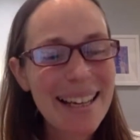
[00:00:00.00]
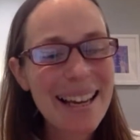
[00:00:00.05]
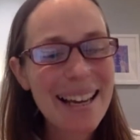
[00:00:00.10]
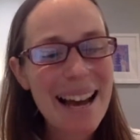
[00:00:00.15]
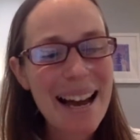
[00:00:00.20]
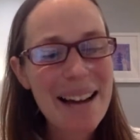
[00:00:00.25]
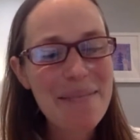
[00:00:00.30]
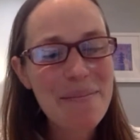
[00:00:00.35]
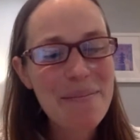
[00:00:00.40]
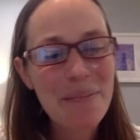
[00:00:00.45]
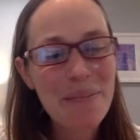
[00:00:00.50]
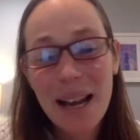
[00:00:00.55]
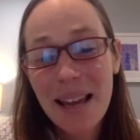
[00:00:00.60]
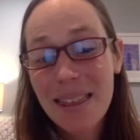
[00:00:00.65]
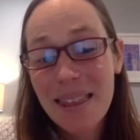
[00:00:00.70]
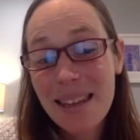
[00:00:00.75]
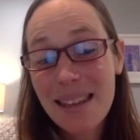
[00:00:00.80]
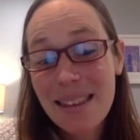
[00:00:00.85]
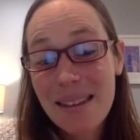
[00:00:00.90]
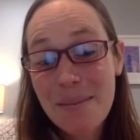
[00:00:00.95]
Um, but
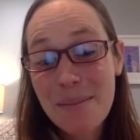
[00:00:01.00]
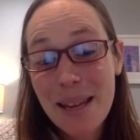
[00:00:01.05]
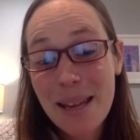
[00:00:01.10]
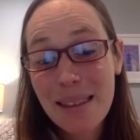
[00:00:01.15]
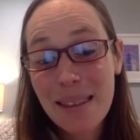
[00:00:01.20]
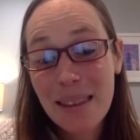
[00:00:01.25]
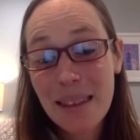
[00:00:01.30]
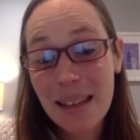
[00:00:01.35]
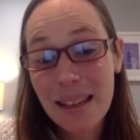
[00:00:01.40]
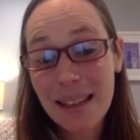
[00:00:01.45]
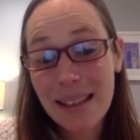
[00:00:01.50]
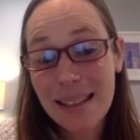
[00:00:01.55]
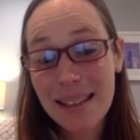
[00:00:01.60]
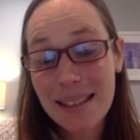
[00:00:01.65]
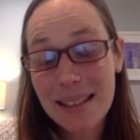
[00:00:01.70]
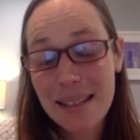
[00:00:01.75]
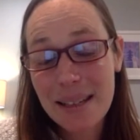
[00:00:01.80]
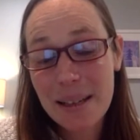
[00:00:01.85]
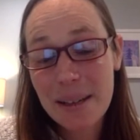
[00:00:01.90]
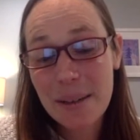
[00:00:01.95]
I think the main thing is
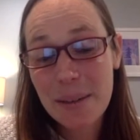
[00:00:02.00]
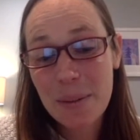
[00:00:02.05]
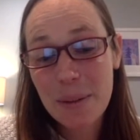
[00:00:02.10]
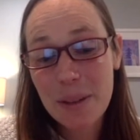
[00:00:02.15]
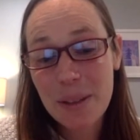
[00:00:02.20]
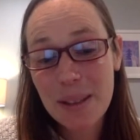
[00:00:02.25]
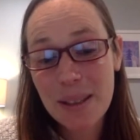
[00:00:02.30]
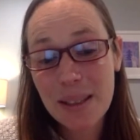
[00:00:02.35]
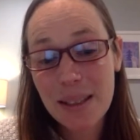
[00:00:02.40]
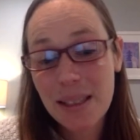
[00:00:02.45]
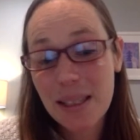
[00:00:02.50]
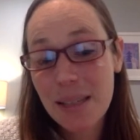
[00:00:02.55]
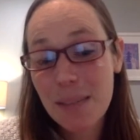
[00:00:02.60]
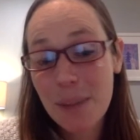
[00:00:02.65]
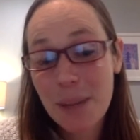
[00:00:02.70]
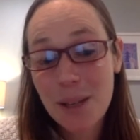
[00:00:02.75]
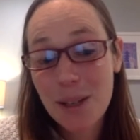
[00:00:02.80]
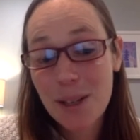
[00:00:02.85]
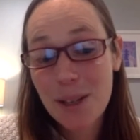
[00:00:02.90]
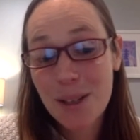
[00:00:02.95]
to to see
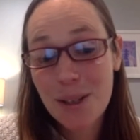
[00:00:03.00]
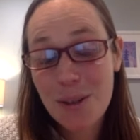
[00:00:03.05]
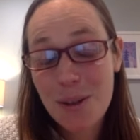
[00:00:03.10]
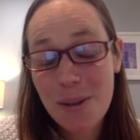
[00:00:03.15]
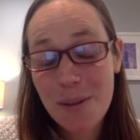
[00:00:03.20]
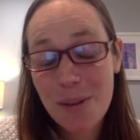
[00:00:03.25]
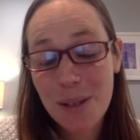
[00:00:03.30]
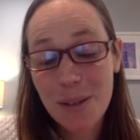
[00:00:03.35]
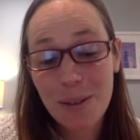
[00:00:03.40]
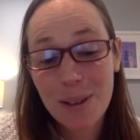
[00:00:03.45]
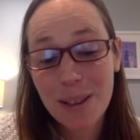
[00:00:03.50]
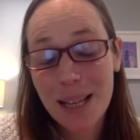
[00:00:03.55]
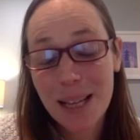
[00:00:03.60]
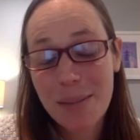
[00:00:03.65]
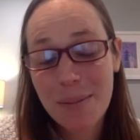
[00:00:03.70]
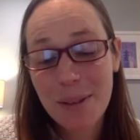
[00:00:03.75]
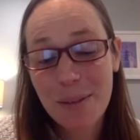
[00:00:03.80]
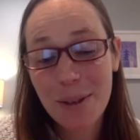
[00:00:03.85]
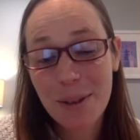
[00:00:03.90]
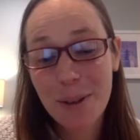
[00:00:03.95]
patients who have different
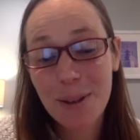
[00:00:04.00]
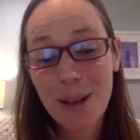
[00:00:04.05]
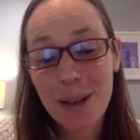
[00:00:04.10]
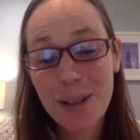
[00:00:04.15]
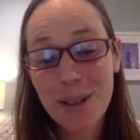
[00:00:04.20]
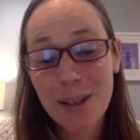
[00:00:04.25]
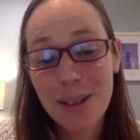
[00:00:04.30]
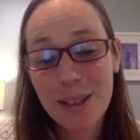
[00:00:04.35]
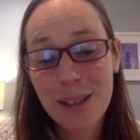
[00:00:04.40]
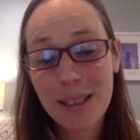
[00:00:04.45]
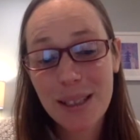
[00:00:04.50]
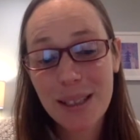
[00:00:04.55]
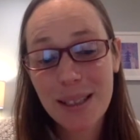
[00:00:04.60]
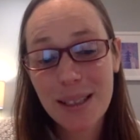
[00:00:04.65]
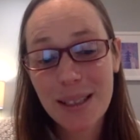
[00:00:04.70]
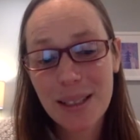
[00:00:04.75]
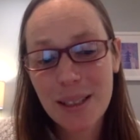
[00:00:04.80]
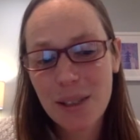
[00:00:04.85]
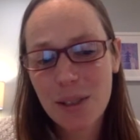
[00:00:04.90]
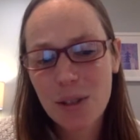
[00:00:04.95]
types of neurologic
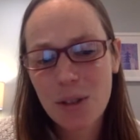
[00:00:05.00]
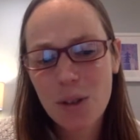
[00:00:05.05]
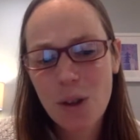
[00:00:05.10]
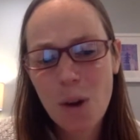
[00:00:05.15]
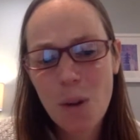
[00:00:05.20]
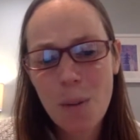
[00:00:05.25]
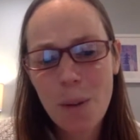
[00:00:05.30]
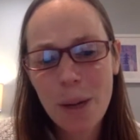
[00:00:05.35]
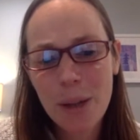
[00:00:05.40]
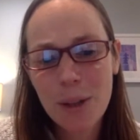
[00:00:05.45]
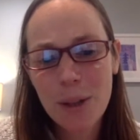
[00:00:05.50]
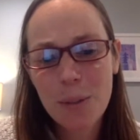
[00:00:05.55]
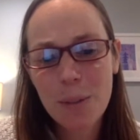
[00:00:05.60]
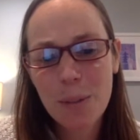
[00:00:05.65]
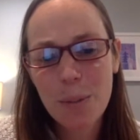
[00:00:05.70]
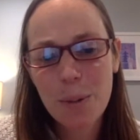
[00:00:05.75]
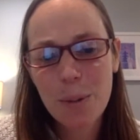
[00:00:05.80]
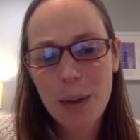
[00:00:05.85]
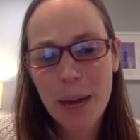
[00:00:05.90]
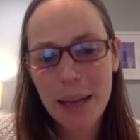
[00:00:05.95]
diseases. There's so much
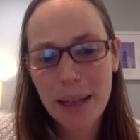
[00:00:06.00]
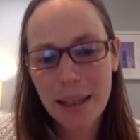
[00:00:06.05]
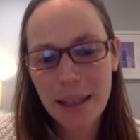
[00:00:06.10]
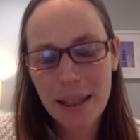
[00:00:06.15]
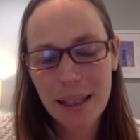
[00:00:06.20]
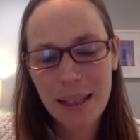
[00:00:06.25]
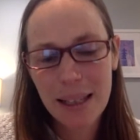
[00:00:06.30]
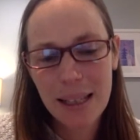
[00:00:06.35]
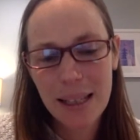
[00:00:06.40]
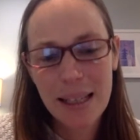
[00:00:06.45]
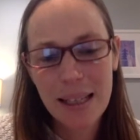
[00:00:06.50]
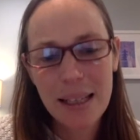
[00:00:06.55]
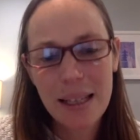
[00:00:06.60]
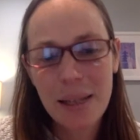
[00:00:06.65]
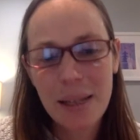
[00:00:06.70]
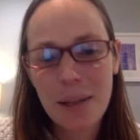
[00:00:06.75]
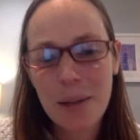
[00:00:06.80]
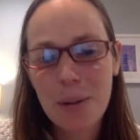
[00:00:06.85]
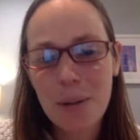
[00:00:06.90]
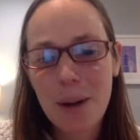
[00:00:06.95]
breadth
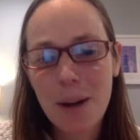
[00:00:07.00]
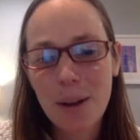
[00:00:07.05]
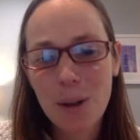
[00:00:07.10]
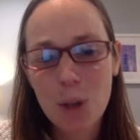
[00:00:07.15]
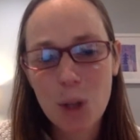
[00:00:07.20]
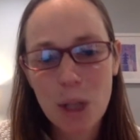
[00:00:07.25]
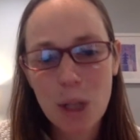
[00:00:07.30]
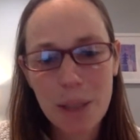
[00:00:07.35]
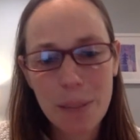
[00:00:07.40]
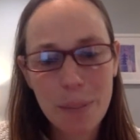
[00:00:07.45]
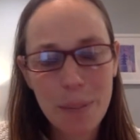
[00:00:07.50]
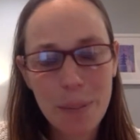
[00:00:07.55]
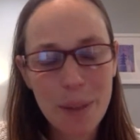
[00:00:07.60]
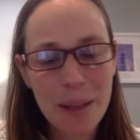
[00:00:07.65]
in neurology.